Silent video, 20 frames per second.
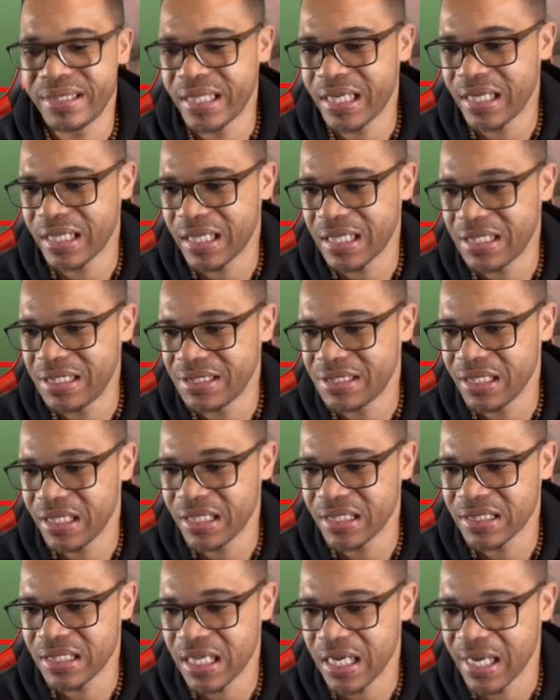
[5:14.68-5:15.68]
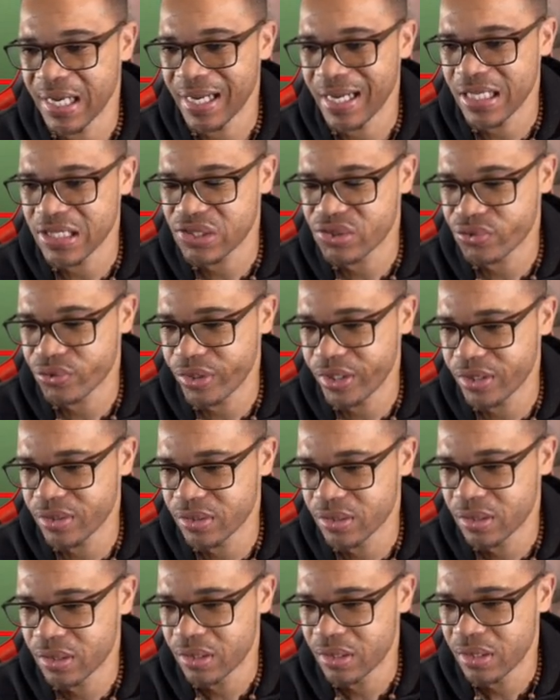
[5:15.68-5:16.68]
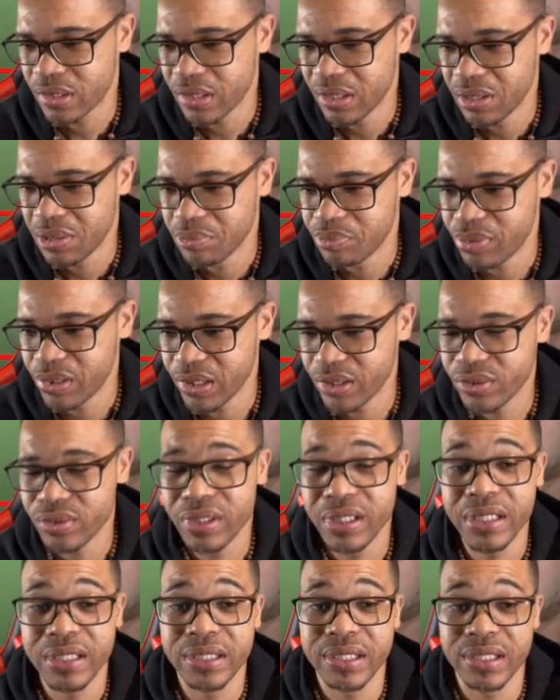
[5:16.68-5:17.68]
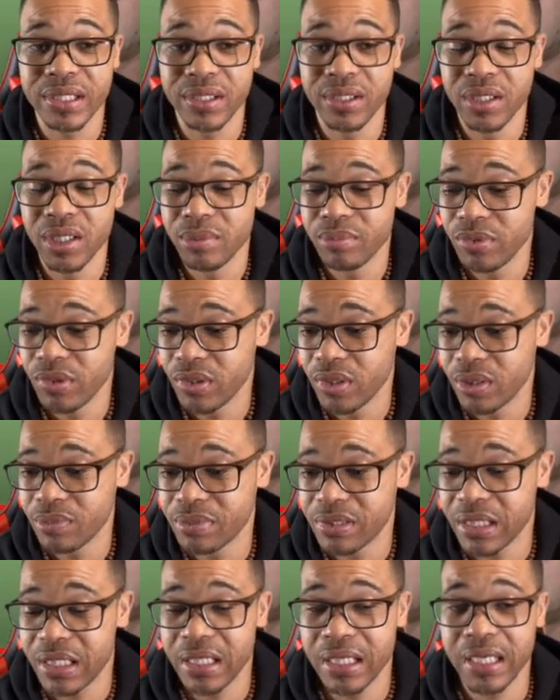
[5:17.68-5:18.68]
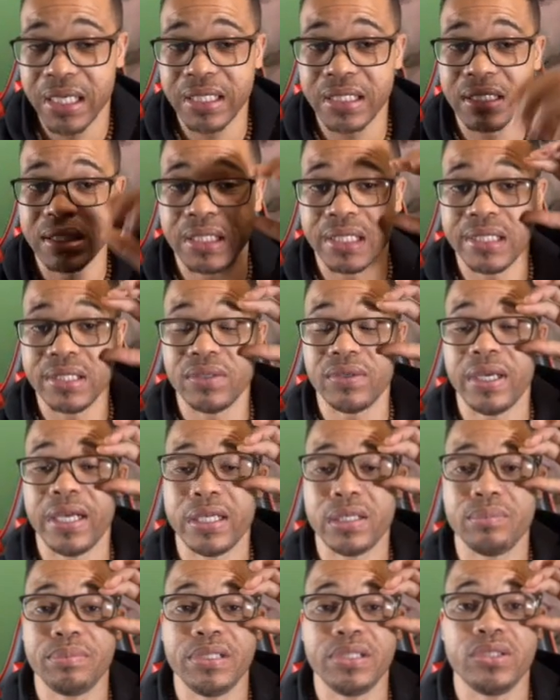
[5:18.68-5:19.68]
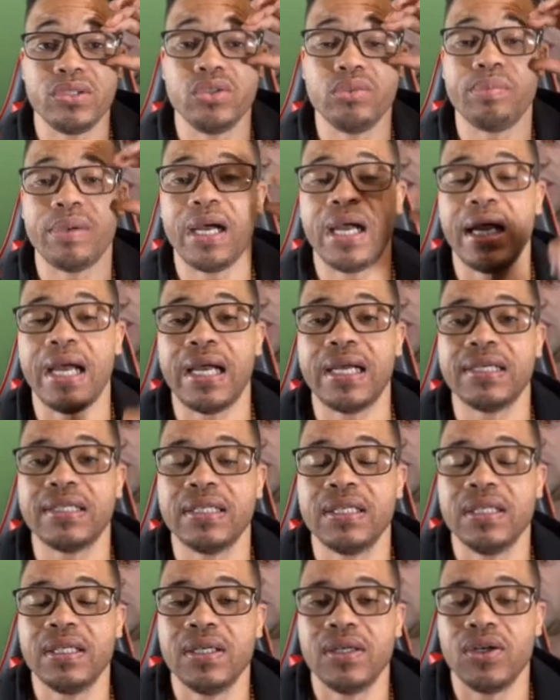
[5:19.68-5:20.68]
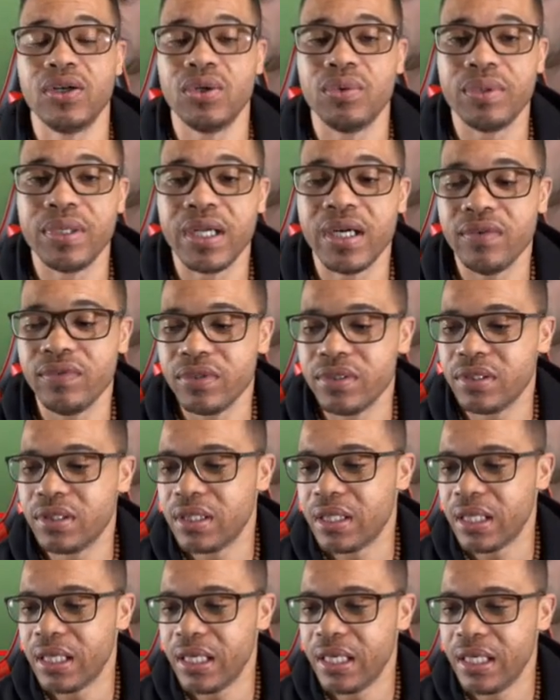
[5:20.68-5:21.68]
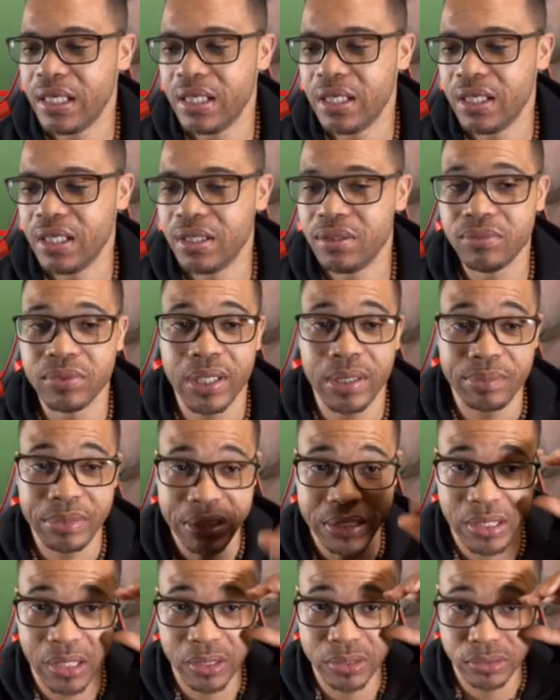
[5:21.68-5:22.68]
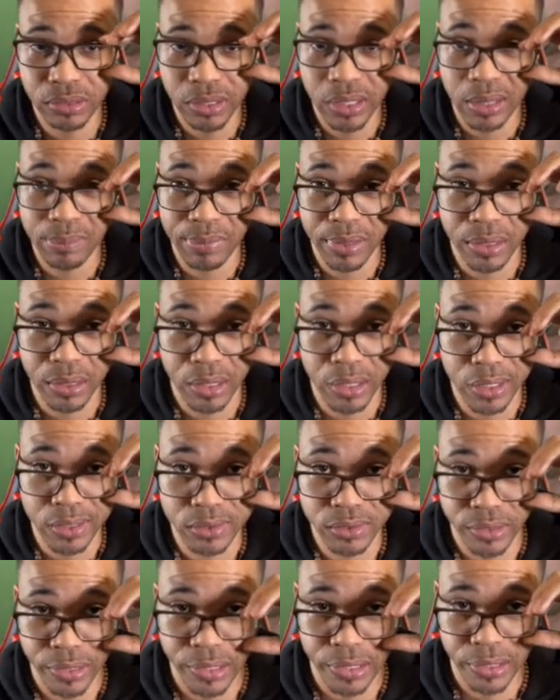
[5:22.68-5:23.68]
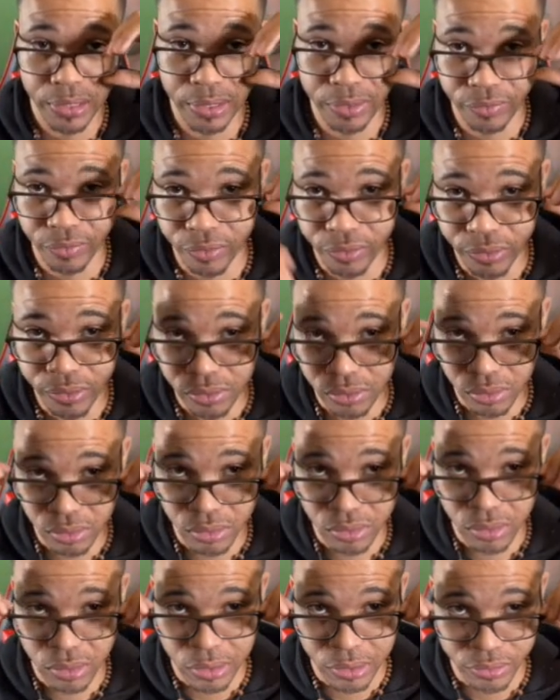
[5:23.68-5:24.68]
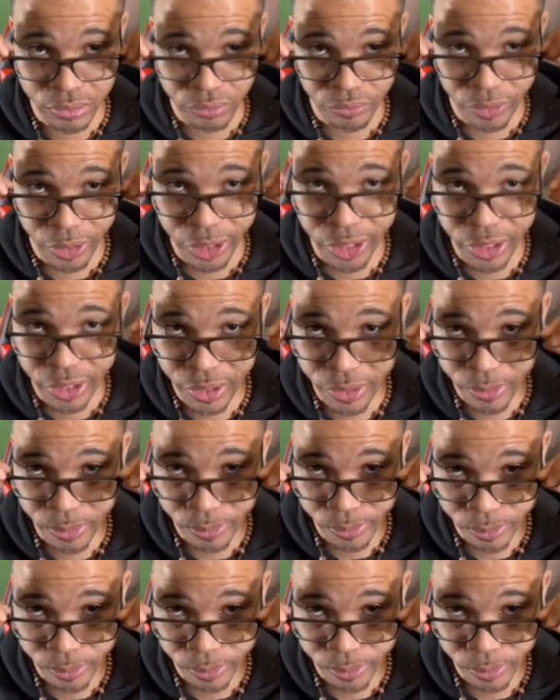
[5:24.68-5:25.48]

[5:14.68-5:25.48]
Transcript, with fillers: not, like he said, it's not high strength, but you need some, you know what I'm saying? Like, it, it don't have to be super high or whatever. And uh, when I be talking, to like my glass down like this here, like a granddad.